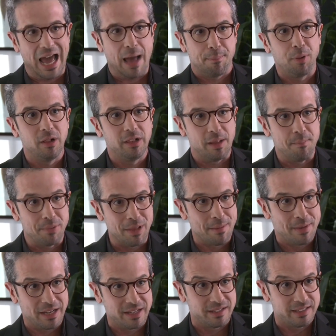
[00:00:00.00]
Apple
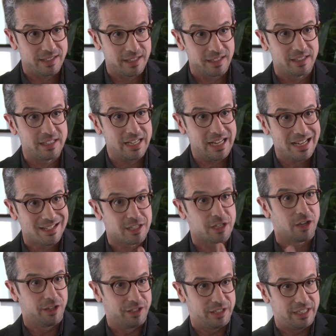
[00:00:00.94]
implemented it
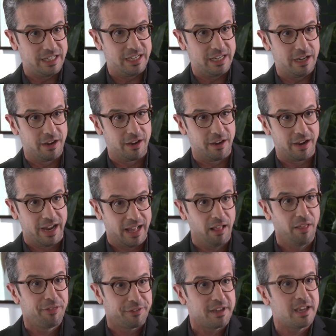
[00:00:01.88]
on the
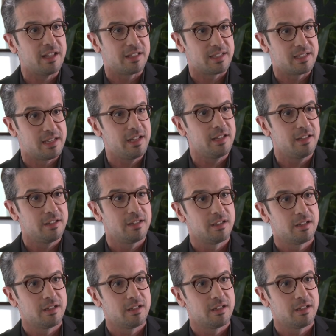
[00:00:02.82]
health kit, isn't it?